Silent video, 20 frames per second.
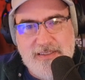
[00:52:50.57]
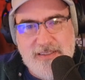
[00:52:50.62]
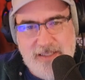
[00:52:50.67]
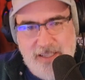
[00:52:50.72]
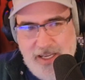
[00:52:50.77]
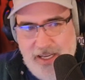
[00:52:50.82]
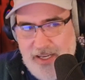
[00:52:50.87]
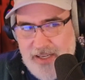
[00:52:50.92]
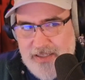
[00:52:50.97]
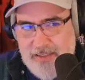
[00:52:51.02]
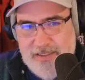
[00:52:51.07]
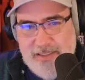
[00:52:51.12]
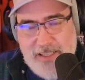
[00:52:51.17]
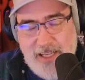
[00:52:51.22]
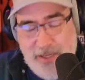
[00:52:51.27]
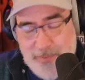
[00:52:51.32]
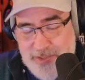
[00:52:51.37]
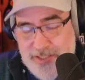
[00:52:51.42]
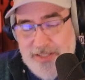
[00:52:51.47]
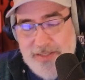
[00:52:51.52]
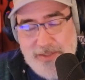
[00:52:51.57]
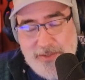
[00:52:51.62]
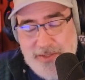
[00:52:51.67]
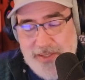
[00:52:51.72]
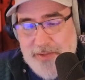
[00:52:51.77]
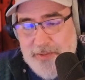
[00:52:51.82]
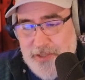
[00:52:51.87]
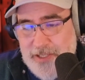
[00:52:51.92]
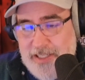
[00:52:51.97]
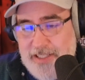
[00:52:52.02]
Yeah,
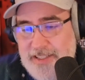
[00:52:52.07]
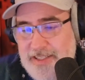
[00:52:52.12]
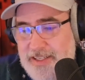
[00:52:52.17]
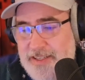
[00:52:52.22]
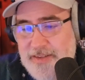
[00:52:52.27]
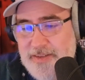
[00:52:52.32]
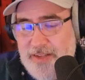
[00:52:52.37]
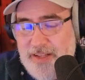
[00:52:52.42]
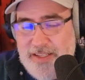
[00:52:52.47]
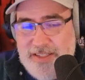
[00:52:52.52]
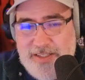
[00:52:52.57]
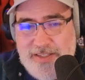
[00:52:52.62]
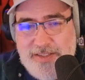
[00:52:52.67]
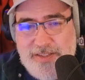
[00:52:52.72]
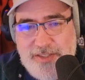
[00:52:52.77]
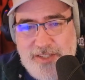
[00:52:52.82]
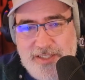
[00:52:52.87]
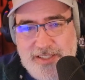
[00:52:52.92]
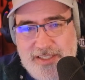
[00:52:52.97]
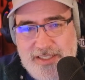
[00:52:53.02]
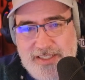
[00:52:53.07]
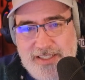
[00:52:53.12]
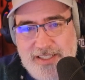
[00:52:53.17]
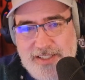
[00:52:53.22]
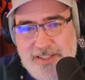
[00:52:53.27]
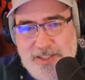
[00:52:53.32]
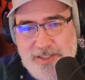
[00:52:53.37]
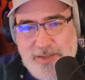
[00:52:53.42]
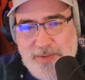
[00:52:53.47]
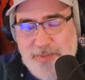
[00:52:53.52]
absolutely would. It's just
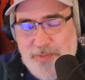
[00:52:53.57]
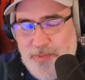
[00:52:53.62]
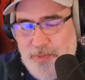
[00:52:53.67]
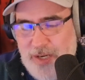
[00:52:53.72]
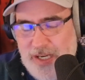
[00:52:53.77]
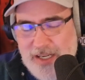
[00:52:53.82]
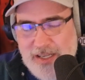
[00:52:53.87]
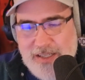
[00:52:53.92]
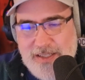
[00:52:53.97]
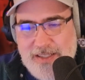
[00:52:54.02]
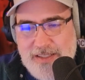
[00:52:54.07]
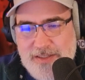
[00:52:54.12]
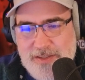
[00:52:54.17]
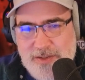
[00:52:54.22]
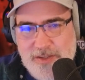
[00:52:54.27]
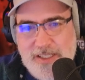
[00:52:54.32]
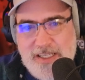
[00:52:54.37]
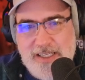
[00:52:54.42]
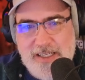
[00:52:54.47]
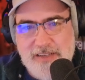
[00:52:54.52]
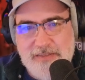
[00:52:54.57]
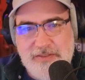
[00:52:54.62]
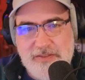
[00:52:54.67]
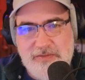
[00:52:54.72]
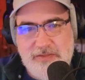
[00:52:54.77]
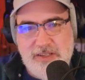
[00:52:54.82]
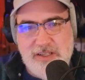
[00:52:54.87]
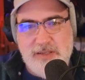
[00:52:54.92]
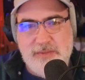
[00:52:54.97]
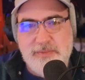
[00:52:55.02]
such a weird treat of a
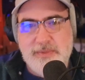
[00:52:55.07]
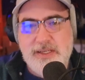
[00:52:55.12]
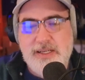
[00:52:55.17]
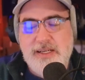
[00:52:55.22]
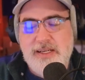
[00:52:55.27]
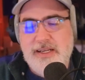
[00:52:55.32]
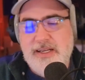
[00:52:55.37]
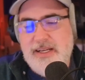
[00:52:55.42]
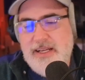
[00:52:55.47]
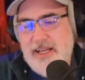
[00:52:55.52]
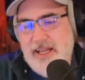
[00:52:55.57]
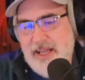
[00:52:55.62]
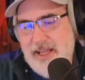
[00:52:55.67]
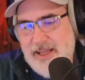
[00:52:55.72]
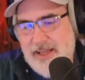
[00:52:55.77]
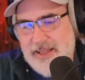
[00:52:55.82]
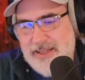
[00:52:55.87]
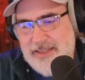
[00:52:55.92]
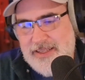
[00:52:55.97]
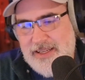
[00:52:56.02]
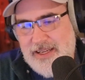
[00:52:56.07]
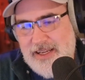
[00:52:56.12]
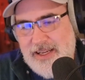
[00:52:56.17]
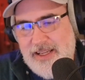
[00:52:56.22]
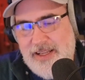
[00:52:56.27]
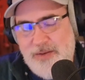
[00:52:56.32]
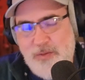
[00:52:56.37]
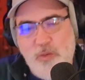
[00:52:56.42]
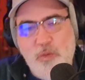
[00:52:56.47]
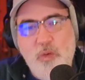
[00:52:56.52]
film. And I
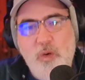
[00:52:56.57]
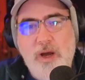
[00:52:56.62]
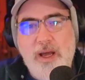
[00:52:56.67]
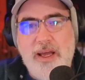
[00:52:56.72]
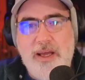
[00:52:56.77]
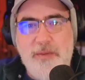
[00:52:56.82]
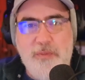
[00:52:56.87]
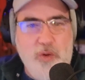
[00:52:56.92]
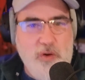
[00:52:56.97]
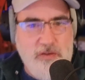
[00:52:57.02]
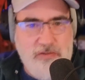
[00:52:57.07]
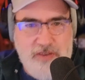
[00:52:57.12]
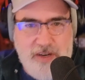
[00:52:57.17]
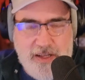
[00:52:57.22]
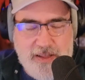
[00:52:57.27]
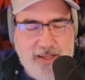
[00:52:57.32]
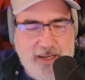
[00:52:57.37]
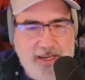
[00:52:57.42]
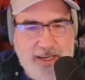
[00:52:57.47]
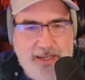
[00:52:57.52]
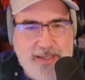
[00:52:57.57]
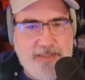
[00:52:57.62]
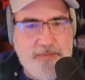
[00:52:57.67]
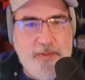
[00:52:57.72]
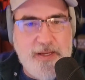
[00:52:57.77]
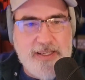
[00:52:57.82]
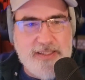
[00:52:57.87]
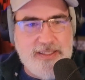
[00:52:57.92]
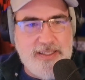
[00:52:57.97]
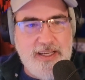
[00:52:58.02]
had way more fun than I
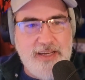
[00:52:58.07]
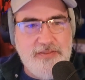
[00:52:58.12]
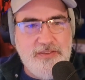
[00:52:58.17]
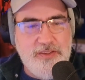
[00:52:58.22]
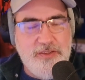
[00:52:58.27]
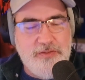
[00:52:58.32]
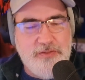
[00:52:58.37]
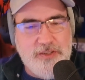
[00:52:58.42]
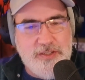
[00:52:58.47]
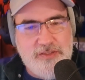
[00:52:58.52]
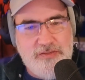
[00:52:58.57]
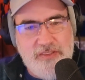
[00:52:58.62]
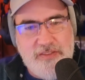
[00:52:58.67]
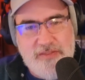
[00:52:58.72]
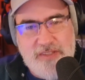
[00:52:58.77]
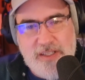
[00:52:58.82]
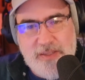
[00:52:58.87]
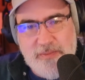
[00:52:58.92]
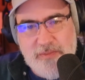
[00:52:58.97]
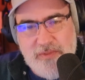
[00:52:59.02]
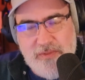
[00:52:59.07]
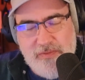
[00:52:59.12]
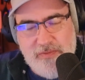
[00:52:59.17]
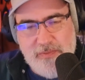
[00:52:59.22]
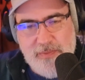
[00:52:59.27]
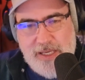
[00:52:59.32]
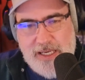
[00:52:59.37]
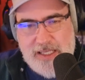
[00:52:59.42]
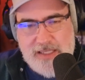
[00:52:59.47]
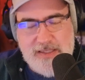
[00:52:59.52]
expected after the first 15
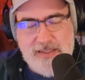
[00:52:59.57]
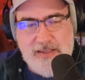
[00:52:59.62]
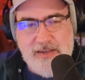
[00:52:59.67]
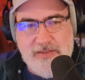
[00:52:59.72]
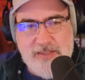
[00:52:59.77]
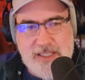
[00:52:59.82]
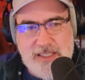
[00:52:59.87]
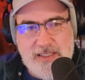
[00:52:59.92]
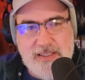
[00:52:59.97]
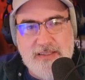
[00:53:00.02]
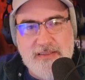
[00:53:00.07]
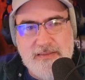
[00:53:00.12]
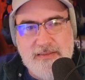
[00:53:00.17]
minutes of it.